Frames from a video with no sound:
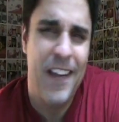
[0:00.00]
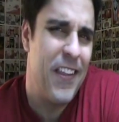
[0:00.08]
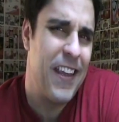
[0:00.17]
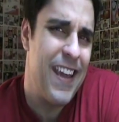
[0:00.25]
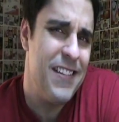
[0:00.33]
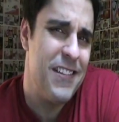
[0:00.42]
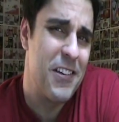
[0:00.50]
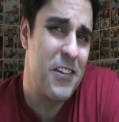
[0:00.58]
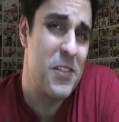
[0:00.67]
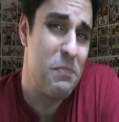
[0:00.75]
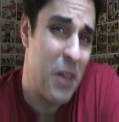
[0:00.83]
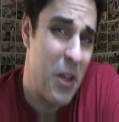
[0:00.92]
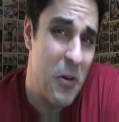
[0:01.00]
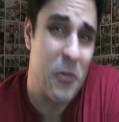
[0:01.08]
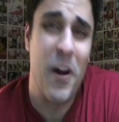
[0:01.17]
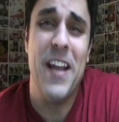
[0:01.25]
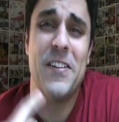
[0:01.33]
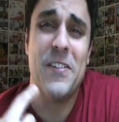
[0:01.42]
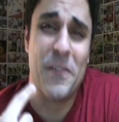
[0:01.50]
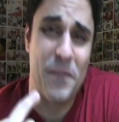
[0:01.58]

The can could explode right in your